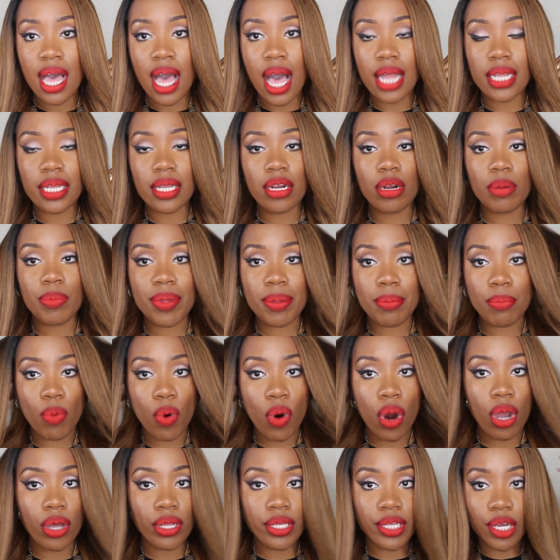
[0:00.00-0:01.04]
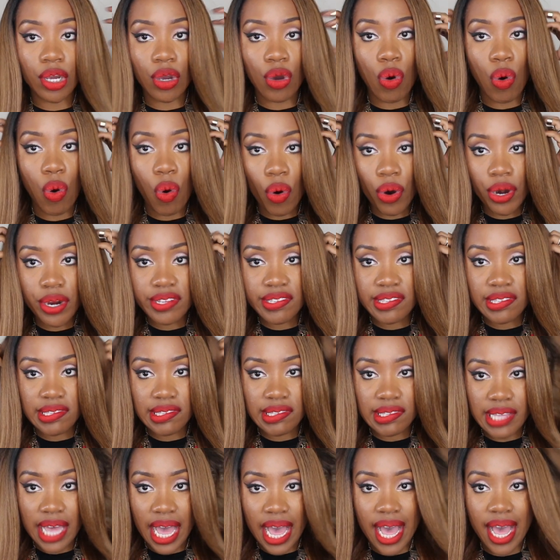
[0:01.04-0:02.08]
a little bit more on the coarse
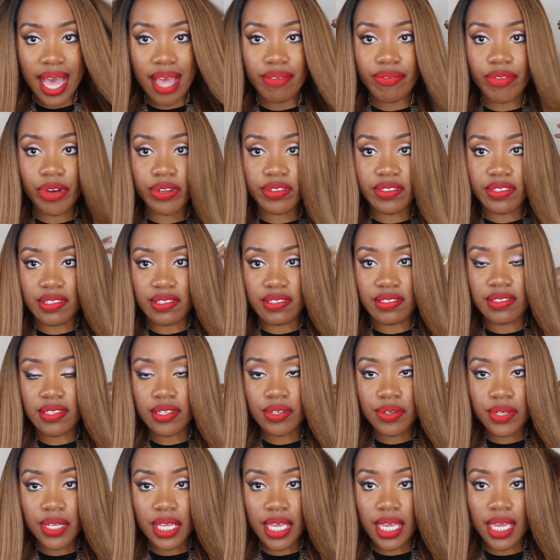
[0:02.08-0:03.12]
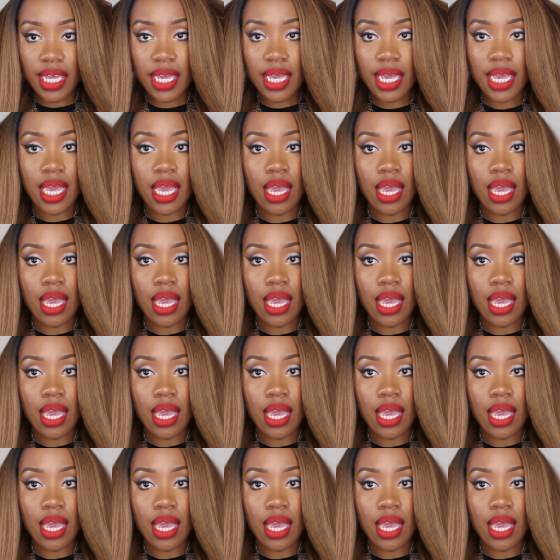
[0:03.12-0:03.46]
side versus silky,